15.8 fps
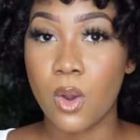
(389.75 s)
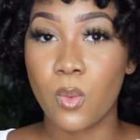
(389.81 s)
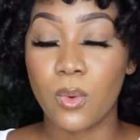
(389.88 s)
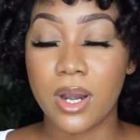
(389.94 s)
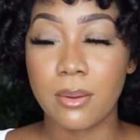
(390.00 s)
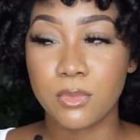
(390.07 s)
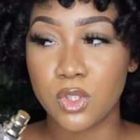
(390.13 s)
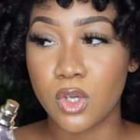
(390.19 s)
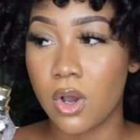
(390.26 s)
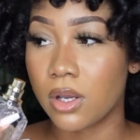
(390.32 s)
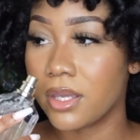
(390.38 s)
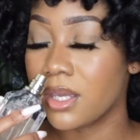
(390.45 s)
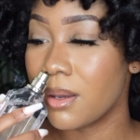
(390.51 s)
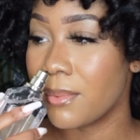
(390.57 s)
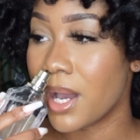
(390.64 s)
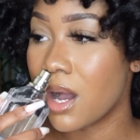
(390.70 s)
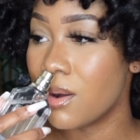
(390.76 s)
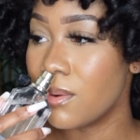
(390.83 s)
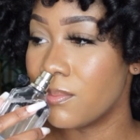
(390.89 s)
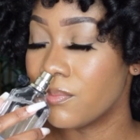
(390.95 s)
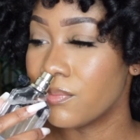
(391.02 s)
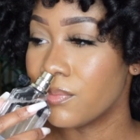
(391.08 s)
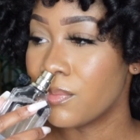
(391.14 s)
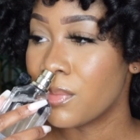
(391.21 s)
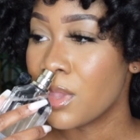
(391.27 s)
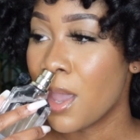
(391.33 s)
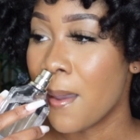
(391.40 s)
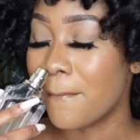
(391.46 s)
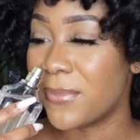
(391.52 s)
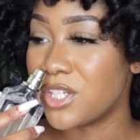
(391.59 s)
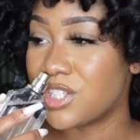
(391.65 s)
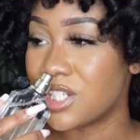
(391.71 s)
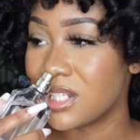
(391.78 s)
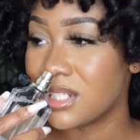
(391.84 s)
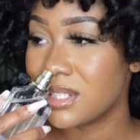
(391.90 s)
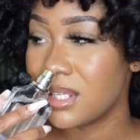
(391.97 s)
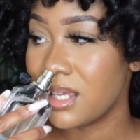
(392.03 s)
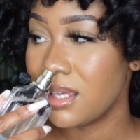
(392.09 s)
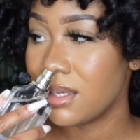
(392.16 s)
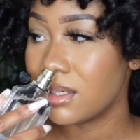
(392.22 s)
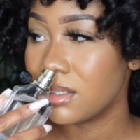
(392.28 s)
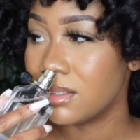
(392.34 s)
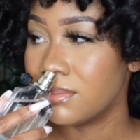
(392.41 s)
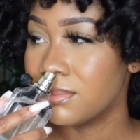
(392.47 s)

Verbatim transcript: what I'm talking about. But just think